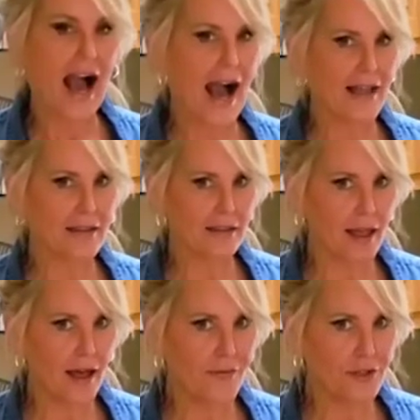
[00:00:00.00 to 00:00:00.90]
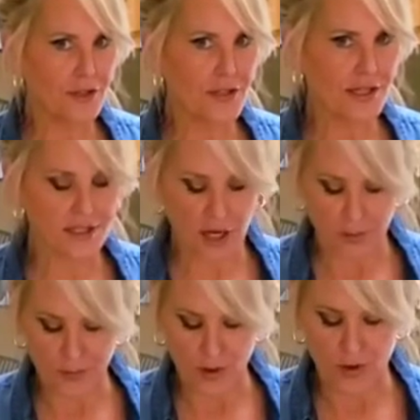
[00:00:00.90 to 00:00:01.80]
I love using a dough
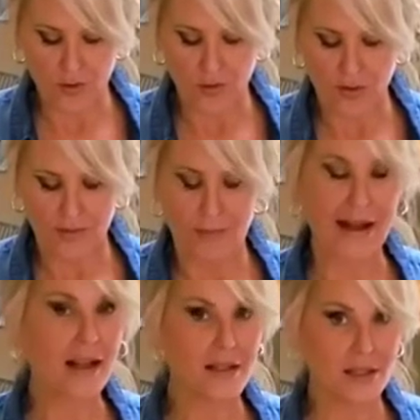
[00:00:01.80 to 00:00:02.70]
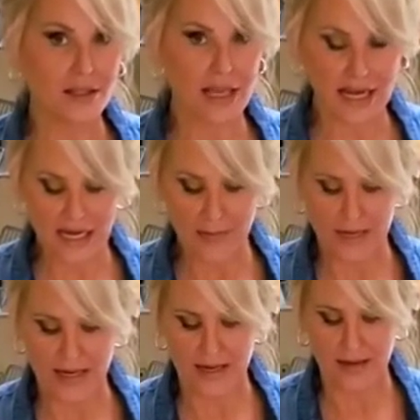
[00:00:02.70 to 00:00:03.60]
bowl. My cousin
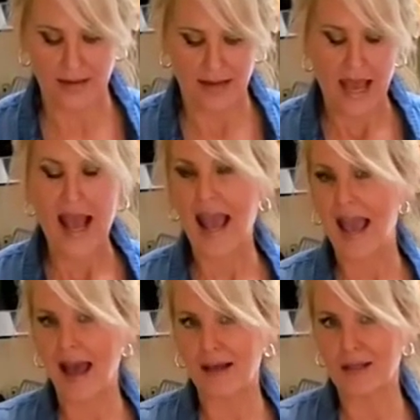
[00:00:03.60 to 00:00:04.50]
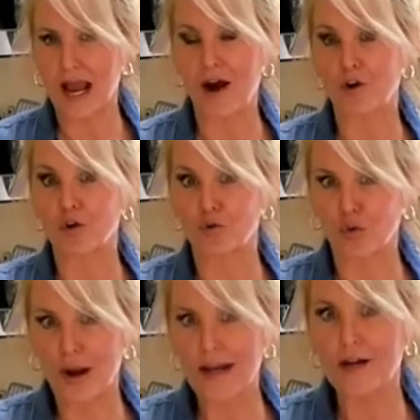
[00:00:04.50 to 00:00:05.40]
Tammy has our
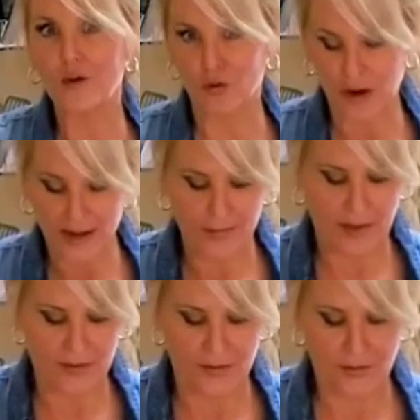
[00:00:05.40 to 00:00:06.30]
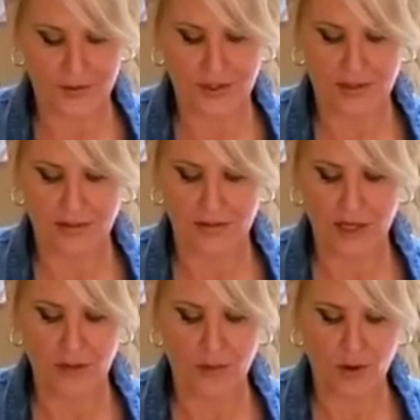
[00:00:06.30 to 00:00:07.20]
great grandmother's
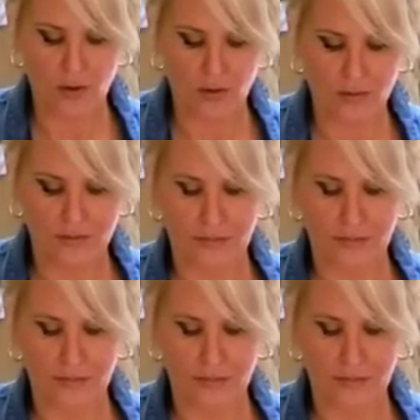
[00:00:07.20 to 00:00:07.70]
dough bowl.